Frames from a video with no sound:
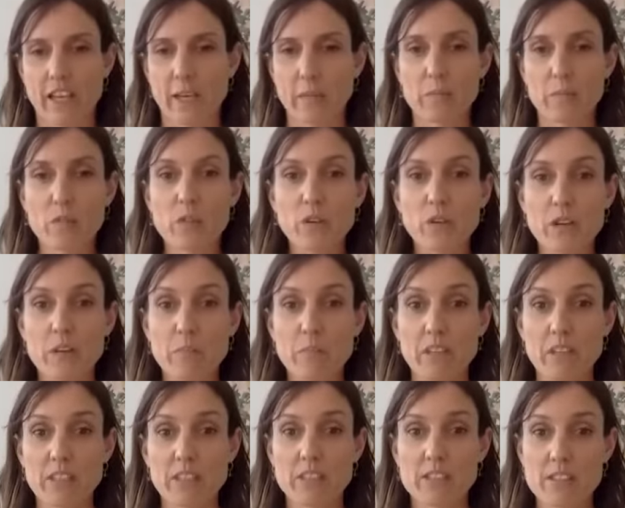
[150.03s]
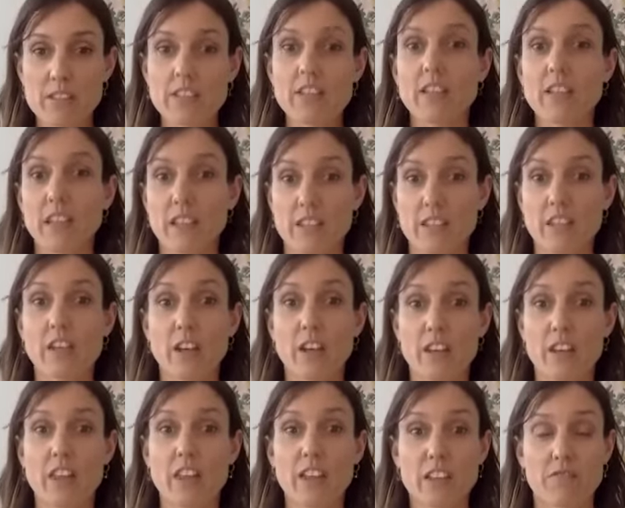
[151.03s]
treatments, they
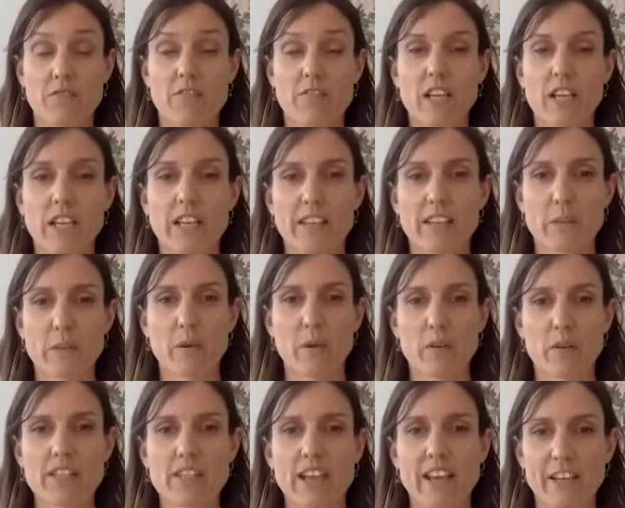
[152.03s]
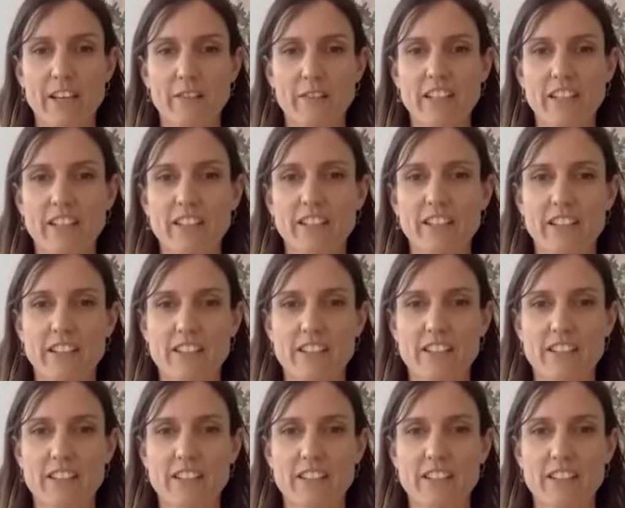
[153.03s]
can really get the most out of it. And so